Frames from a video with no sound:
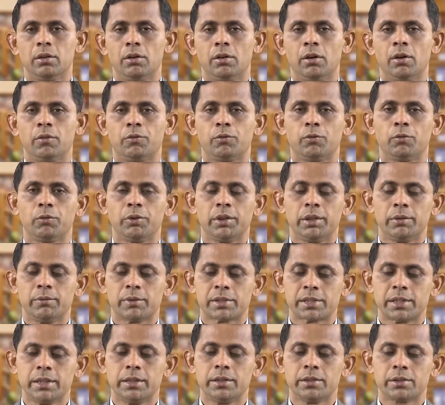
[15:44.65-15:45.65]
of wind
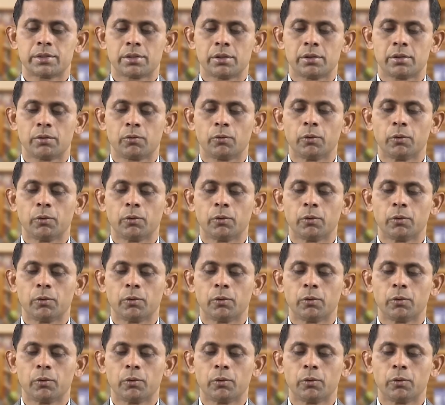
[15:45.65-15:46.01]
machines or